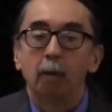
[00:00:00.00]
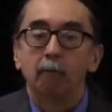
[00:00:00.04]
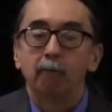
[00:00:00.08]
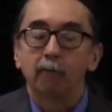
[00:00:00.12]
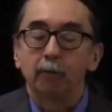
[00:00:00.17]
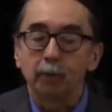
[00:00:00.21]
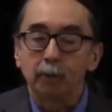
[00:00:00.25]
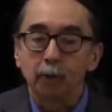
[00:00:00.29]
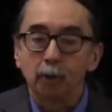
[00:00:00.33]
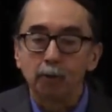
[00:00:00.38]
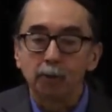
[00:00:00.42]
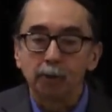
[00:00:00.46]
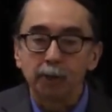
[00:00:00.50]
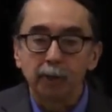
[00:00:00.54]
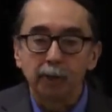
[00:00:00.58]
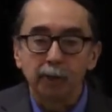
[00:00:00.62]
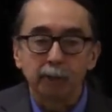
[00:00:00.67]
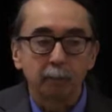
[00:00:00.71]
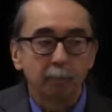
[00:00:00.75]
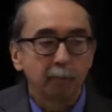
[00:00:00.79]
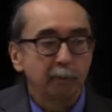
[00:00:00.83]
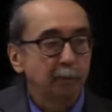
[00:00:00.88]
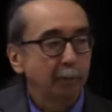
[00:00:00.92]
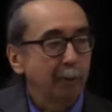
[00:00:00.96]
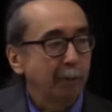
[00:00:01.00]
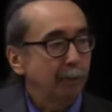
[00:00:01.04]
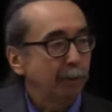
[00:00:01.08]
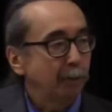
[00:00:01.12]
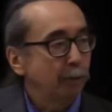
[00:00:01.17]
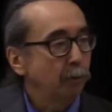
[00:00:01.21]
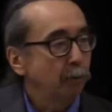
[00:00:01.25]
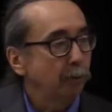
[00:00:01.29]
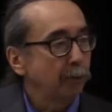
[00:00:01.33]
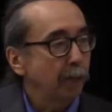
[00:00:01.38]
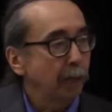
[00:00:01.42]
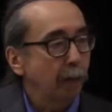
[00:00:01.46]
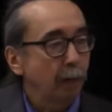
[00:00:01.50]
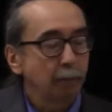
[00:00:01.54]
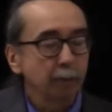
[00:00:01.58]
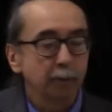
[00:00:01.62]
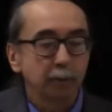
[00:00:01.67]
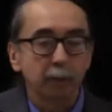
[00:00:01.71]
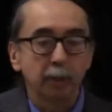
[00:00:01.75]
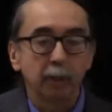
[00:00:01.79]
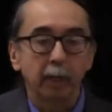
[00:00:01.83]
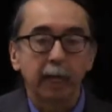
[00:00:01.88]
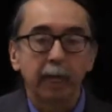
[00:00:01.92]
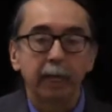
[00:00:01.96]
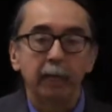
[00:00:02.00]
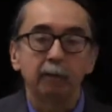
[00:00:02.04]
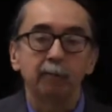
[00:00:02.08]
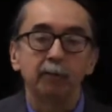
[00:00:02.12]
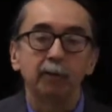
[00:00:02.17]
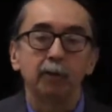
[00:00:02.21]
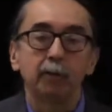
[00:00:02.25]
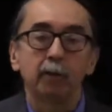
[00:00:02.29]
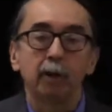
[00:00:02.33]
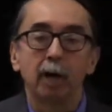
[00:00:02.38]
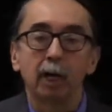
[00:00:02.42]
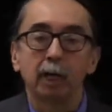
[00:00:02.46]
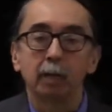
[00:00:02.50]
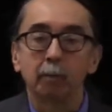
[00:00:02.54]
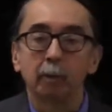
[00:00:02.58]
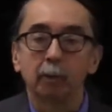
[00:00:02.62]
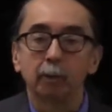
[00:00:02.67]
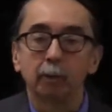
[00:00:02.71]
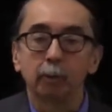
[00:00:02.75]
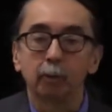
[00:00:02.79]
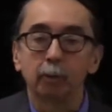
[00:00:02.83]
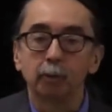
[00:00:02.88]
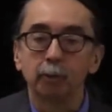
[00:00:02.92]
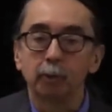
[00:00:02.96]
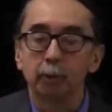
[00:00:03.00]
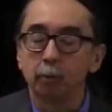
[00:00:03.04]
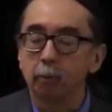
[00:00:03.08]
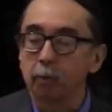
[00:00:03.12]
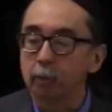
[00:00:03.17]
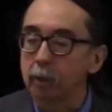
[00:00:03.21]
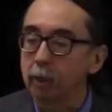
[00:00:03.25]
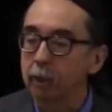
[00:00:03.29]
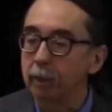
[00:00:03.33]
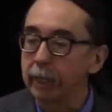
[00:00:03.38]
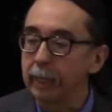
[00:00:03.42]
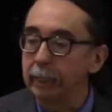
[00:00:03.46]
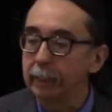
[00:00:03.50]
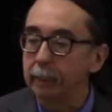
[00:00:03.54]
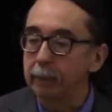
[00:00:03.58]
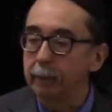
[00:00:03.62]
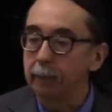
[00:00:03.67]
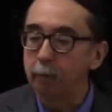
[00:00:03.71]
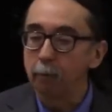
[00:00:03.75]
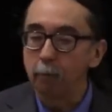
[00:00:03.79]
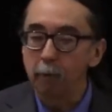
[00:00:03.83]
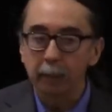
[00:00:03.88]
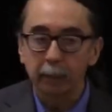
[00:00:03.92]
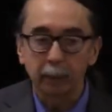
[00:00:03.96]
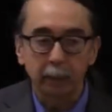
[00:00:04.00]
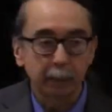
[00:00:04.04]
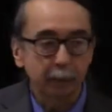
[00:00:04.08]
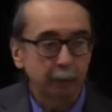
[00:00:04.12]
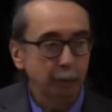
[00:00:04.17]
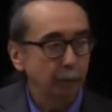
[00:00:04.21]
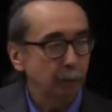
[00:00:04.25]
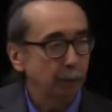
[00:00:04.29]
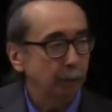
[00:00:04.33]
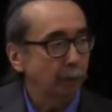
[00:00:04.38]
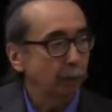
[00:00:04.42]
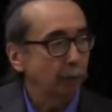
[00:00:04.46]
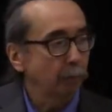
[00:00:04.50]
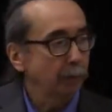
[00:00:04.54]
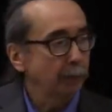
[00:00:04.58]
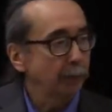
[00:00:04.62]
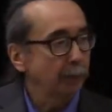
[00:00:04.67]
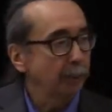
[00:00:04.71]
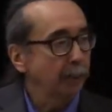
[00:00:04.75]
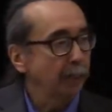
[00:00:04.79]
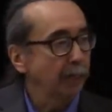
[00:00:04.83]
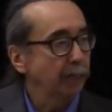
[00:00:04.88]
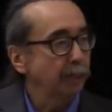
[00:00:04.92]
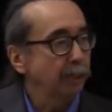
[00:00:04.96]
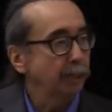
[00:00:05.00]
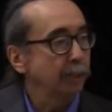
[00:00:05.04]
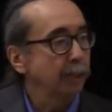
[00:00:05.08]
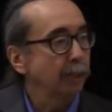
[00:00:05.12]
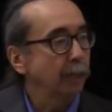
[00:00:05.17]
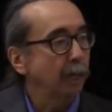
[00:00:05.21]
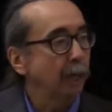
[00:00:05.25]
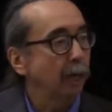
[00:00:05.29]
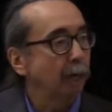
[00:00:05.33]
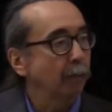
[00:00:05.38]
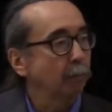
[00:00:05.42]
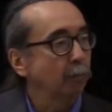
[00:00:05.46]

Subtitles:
for Uchis, there may be 2,000, and if you talk about those who are connected directly to the Creek Nation